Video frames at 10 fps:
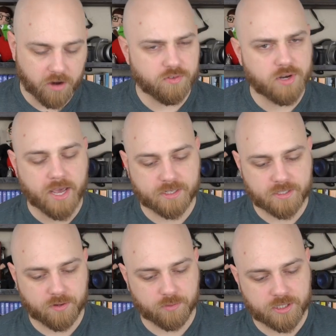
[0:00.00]
reviewed a
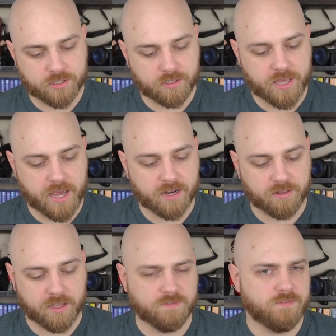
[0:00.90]
headset recently that had
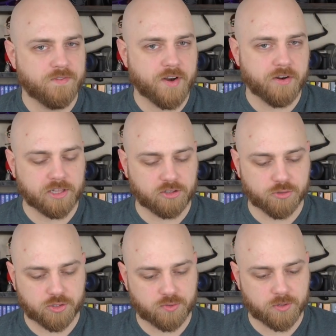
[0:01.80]
like very
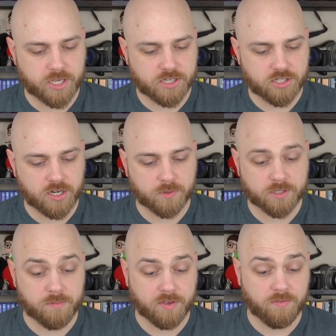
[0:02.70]
loose rotation. I
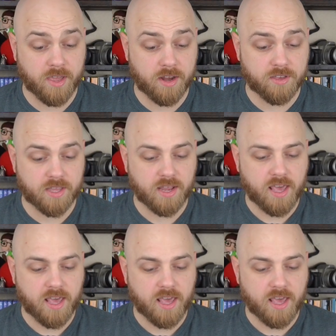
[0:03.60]
wasn't a big fan of it.